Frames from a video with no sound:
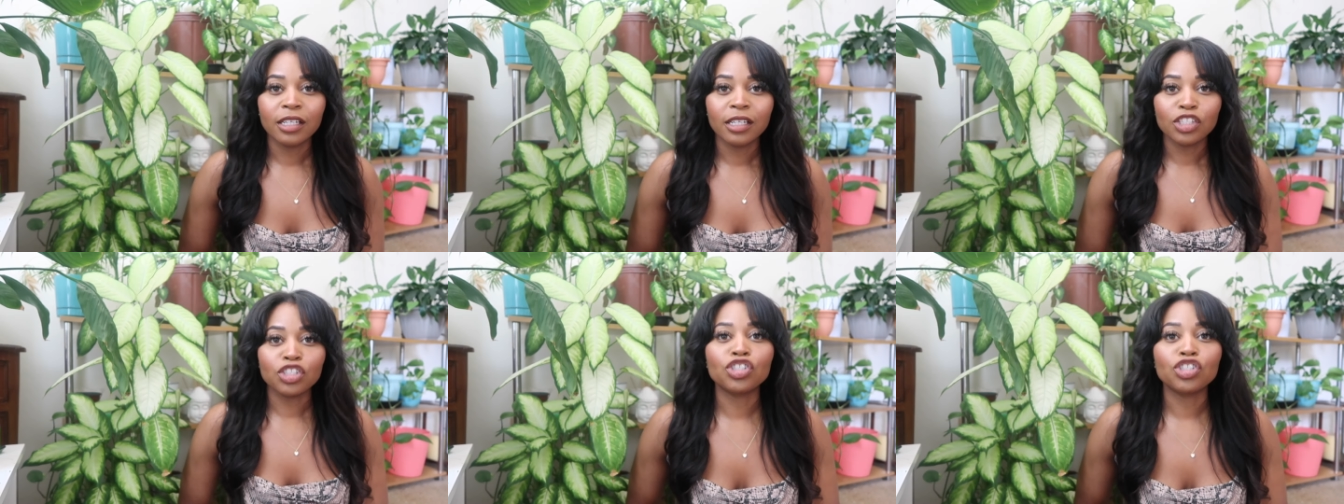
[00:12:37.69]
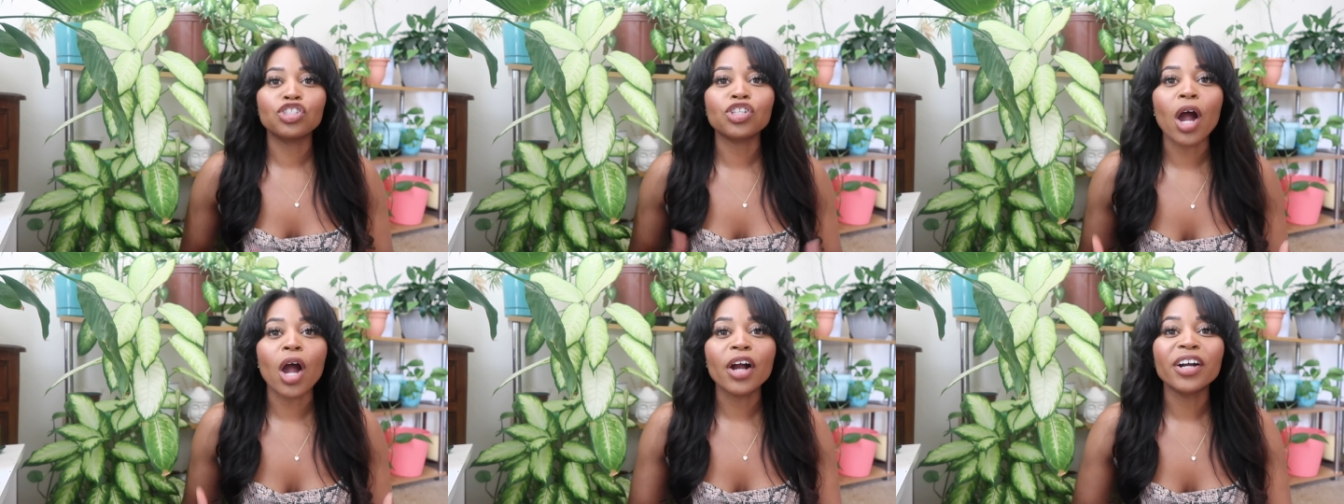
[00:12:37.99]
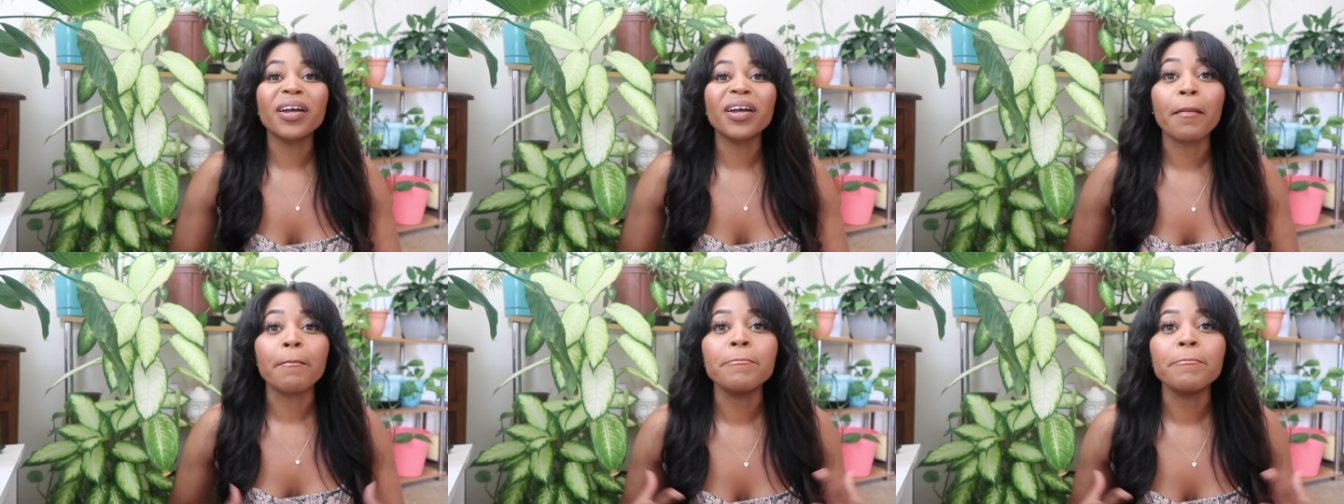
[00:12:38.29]

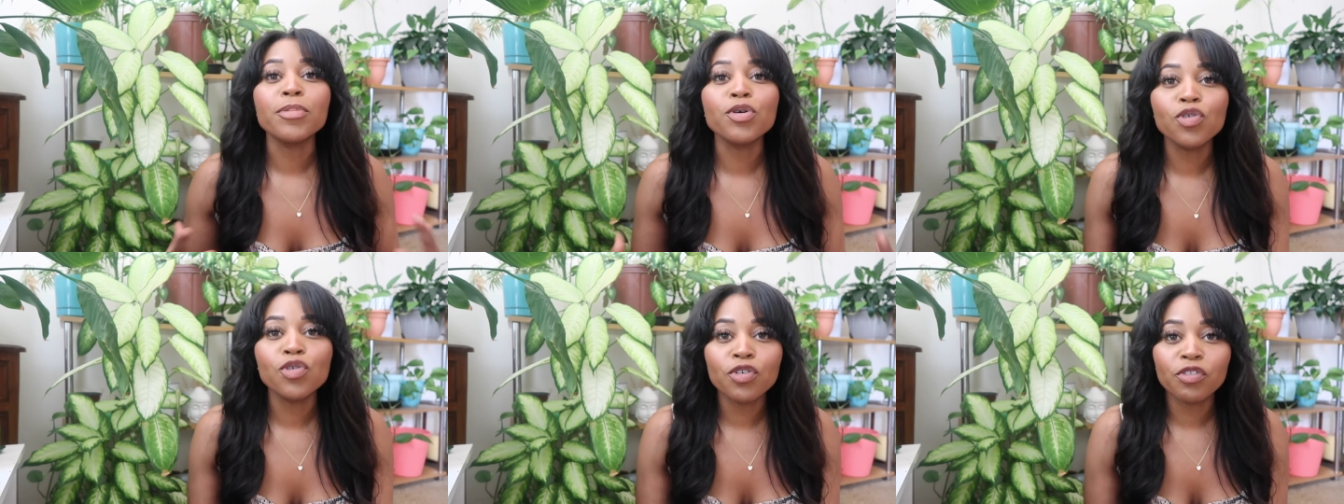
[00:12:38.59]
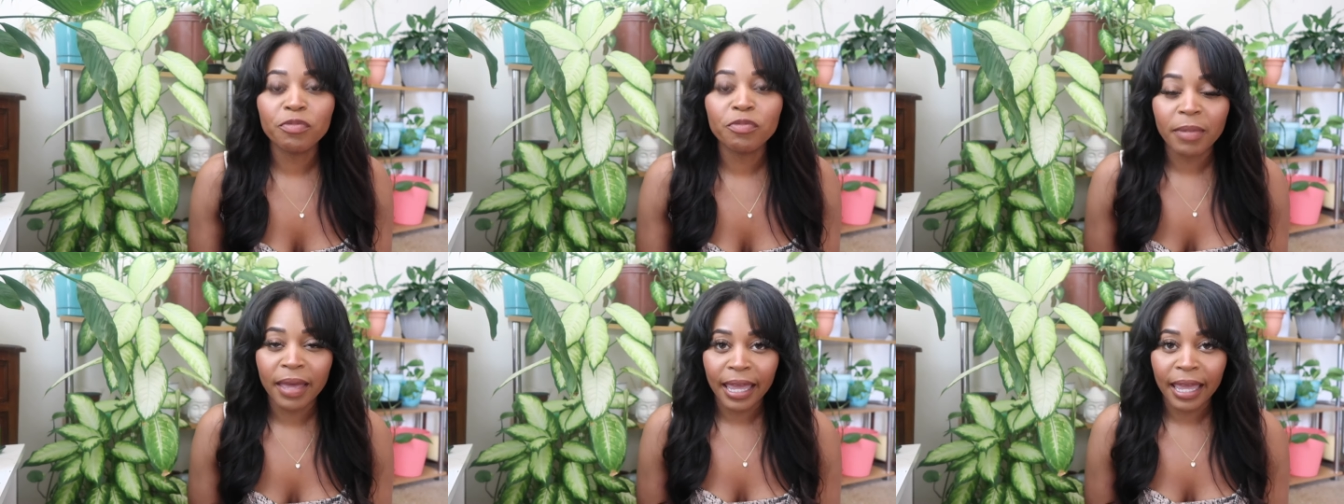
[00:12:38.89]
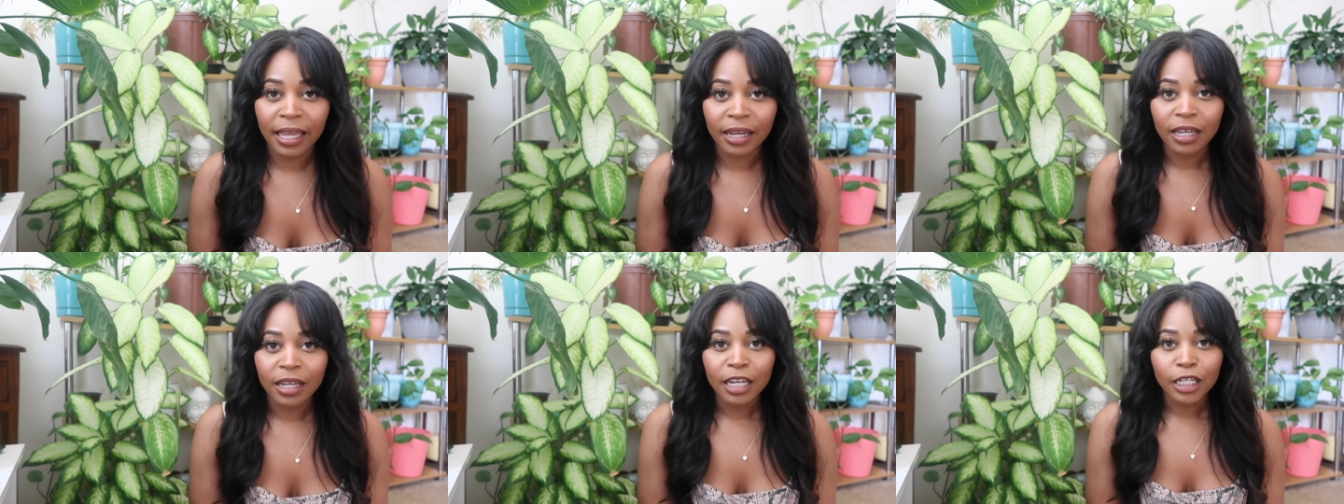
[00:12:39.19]
Start a
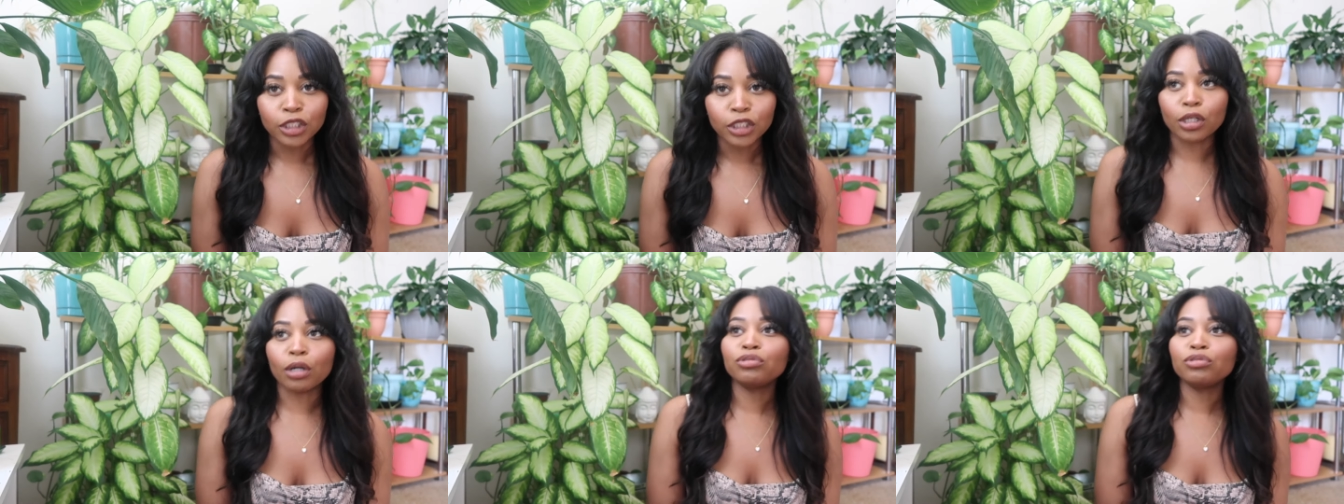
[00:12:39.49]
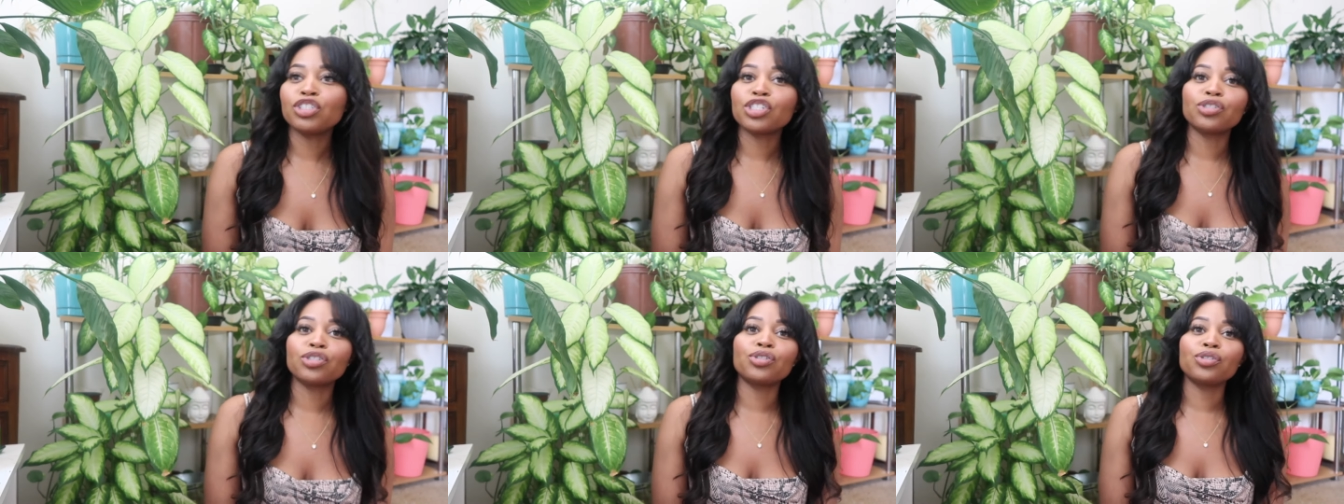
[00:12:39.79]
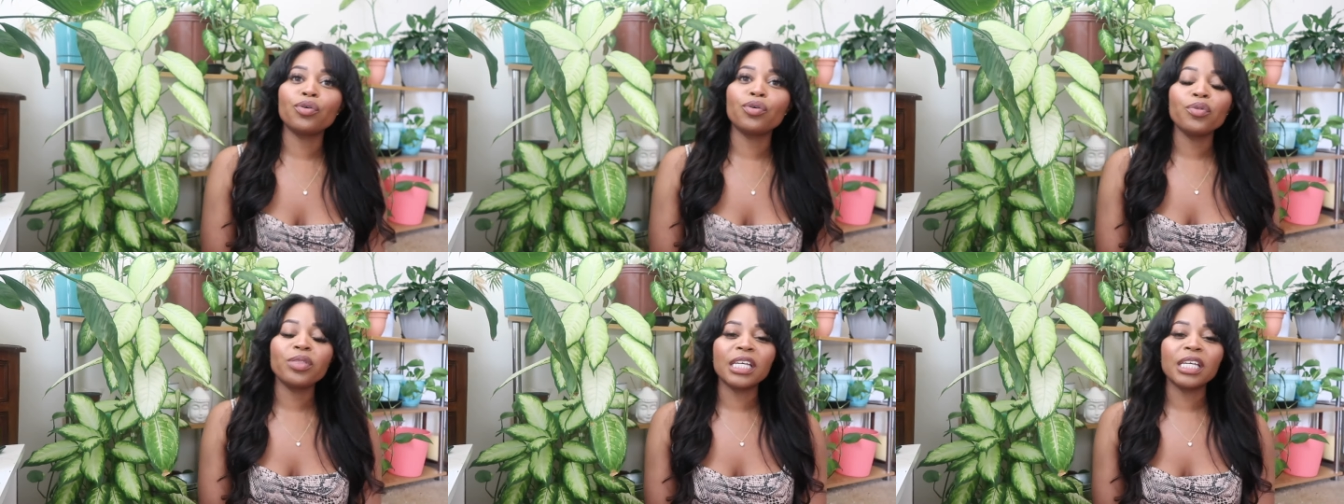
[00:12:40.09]
movement. Don't just
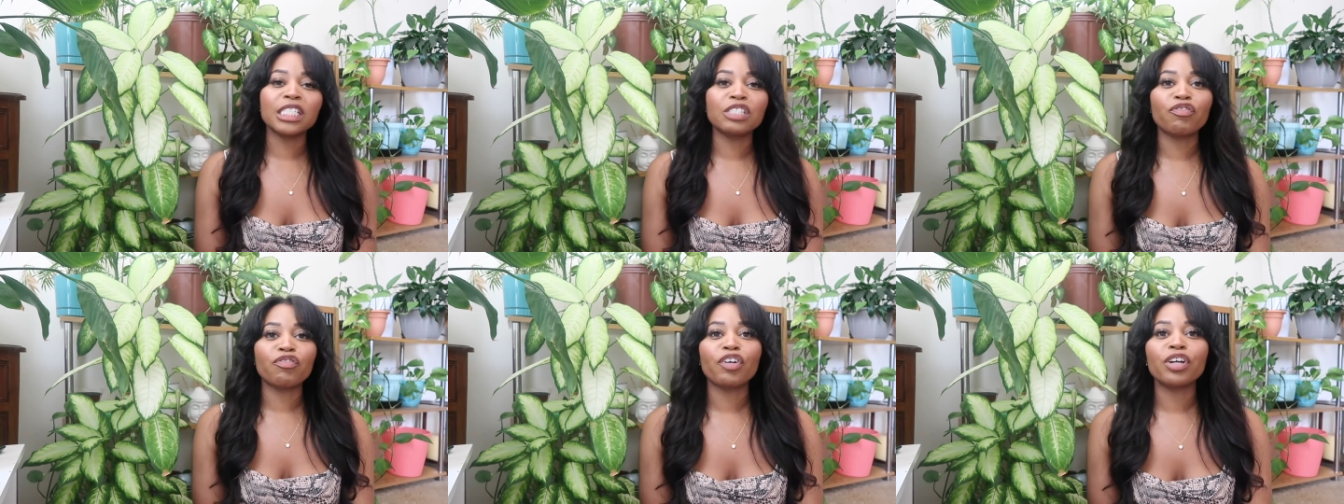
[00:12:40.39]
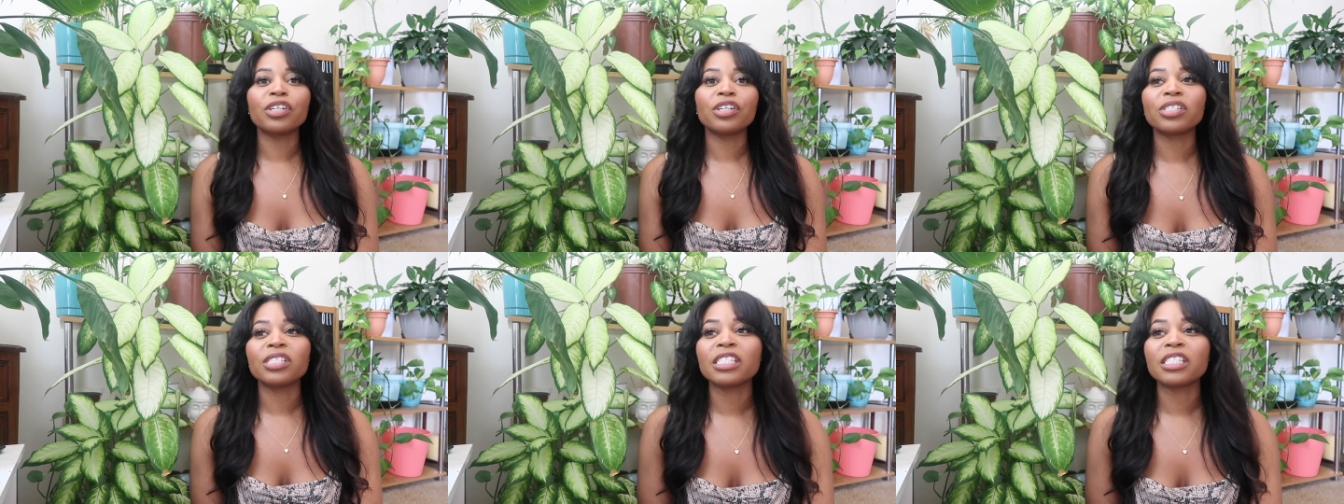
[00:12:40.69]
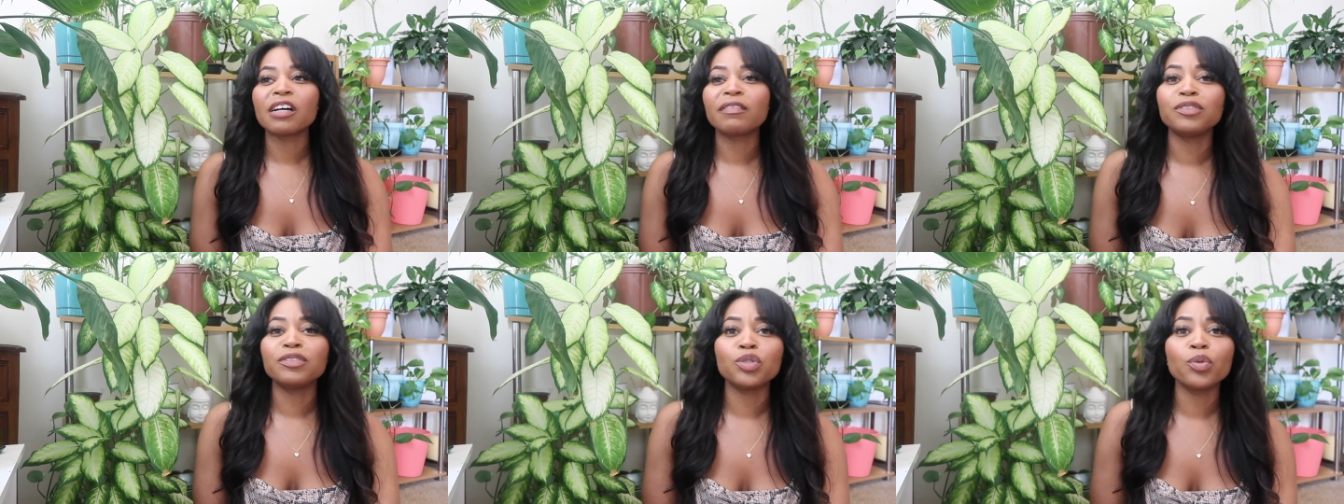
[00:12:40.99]
do things for yourself.